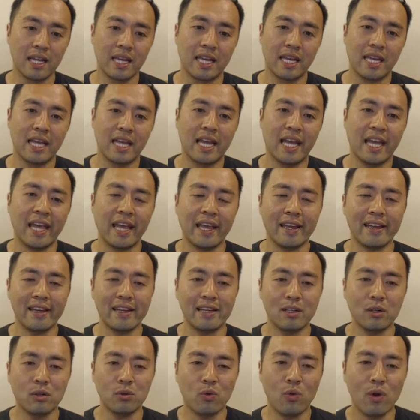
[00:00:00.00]

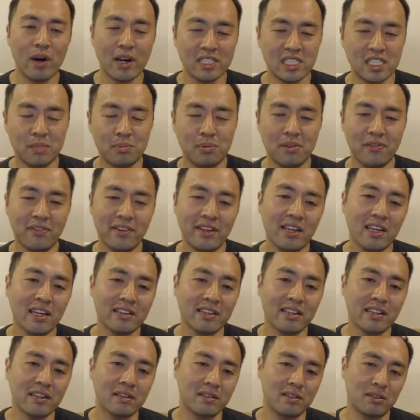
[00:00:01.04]
And why CPV? I
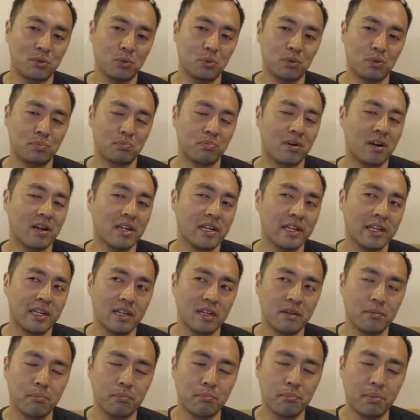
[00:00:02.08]
think this was probably
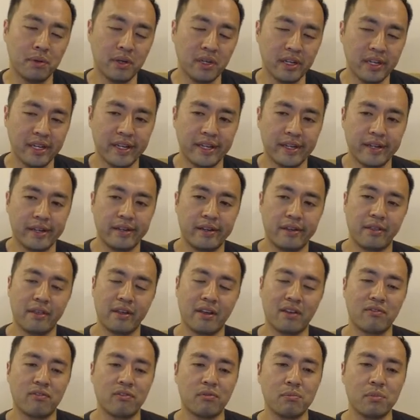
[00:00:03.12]
a big thing
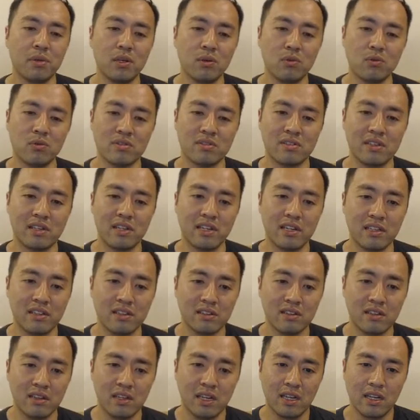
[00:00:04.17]
for me, was that
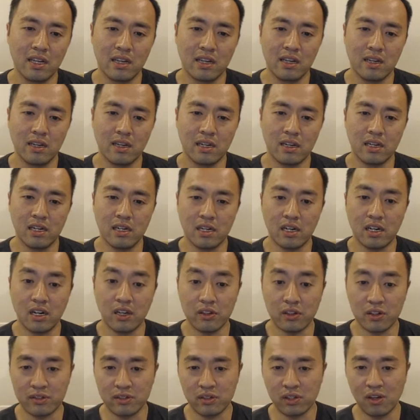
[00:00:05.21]

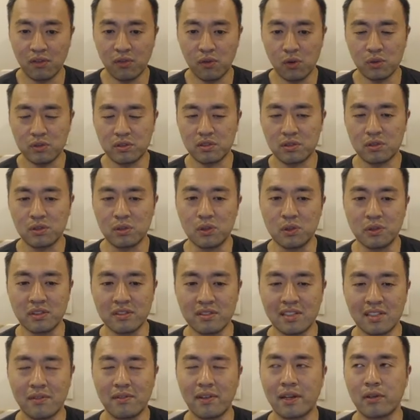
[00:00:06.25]
other self-hosted solutions
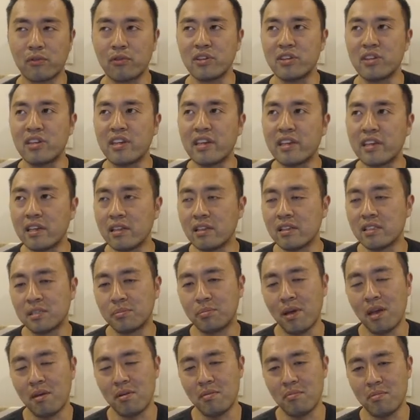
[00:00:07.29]
have like ridiculous
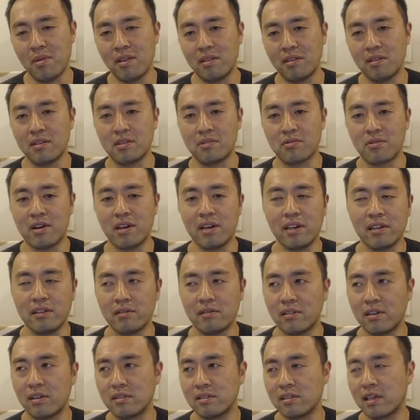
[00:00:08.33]
payment methods, right?
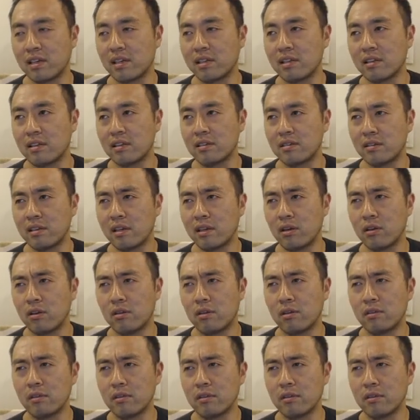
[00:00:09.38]
There's like this thing called,